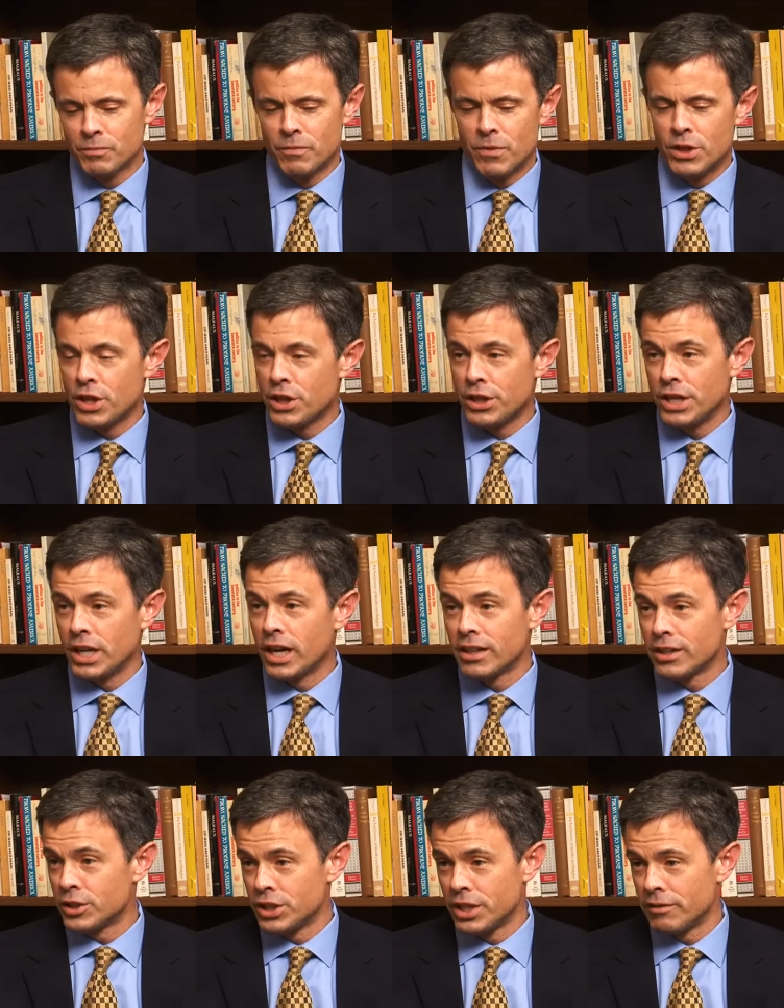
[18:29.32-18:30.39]
The
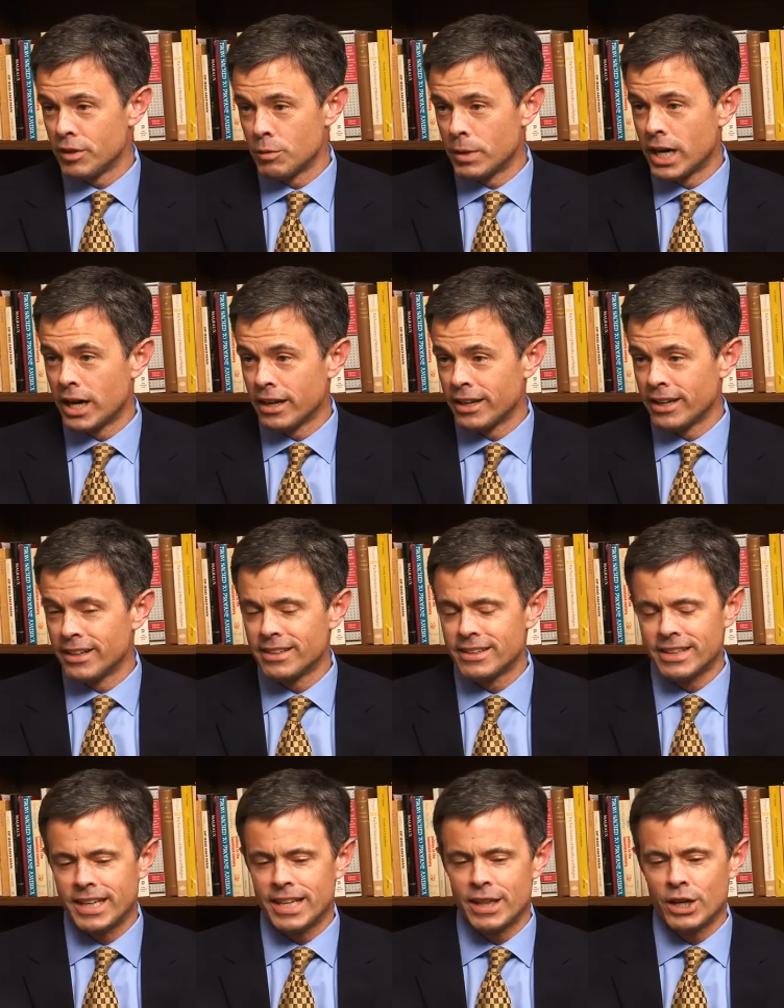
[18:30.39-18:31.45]
Theology of the Body,
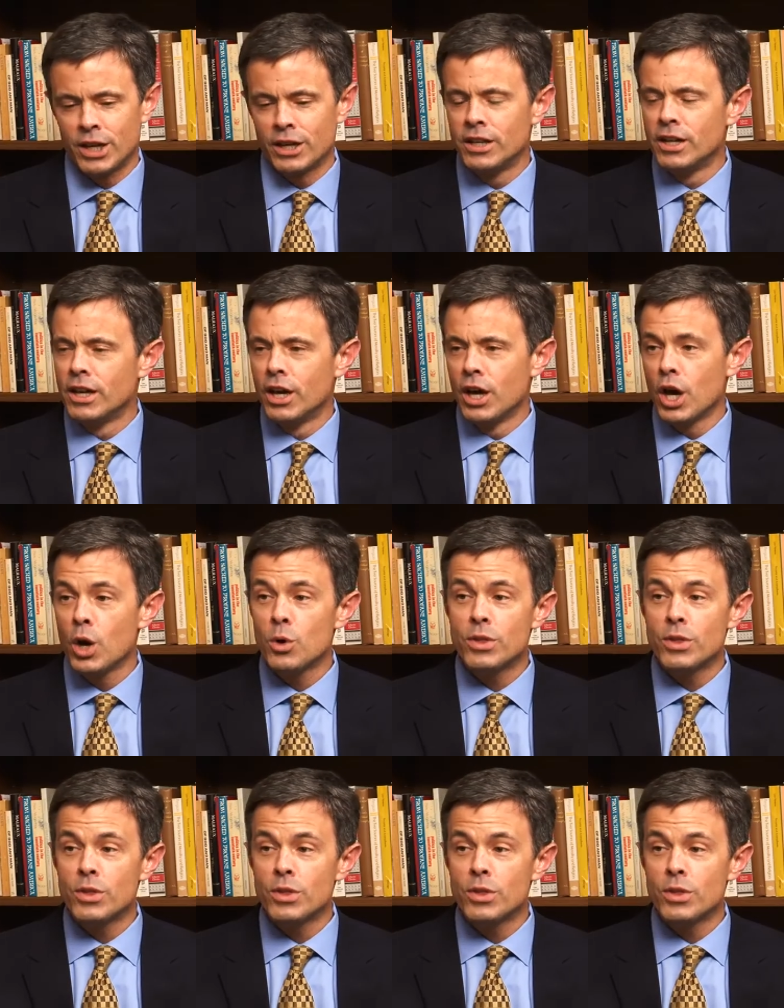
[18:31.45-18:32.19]
and I thought, oh,